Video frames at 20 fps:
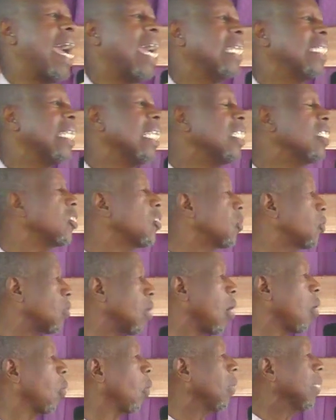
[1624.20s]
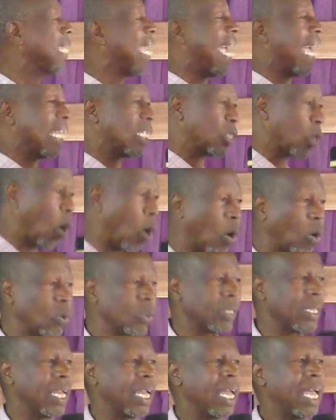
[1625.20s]
I didn't struggle at
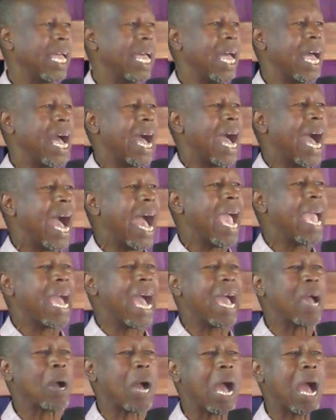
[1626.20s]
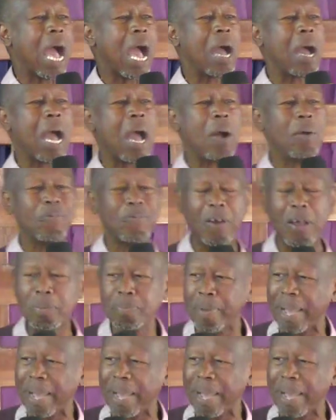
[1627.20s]
all. I found